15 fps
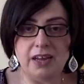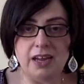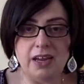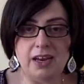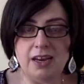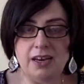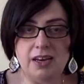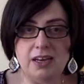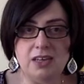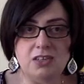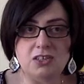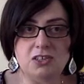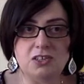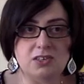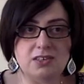and
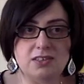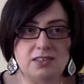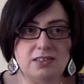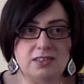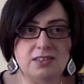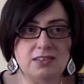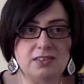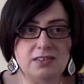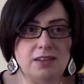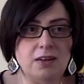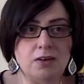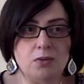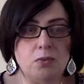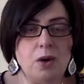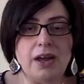they
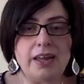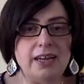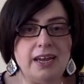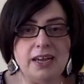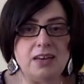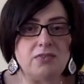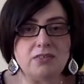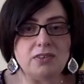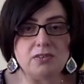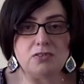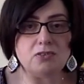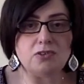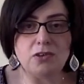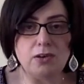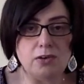were way out of
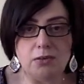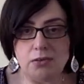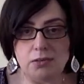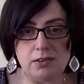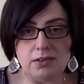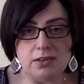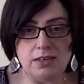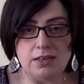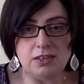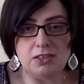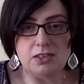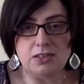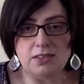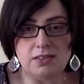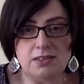control. It's
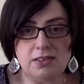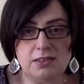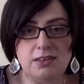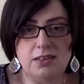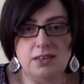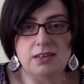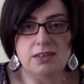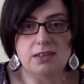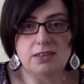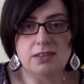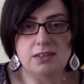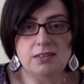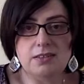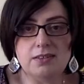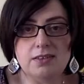just
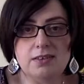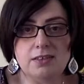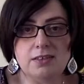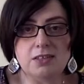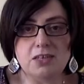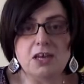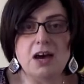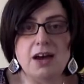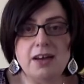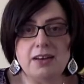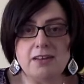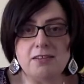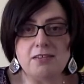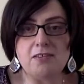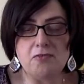the
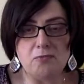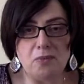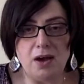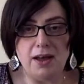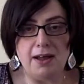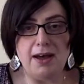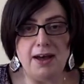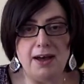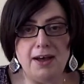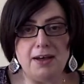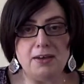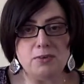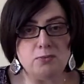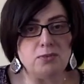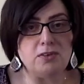tightness of my
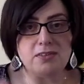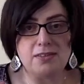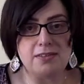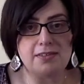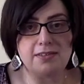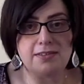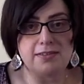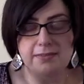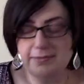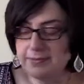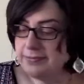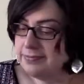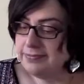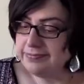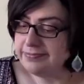heart was,
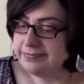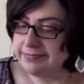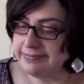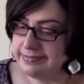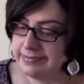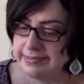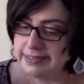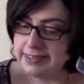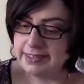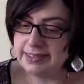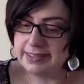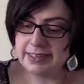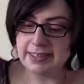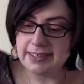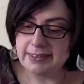
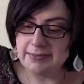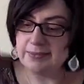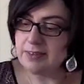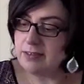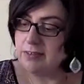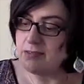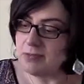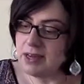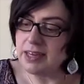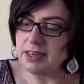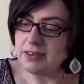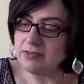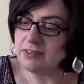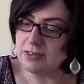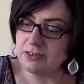it was way out
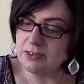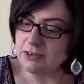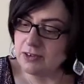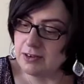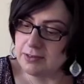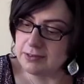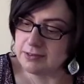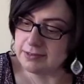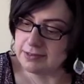of control,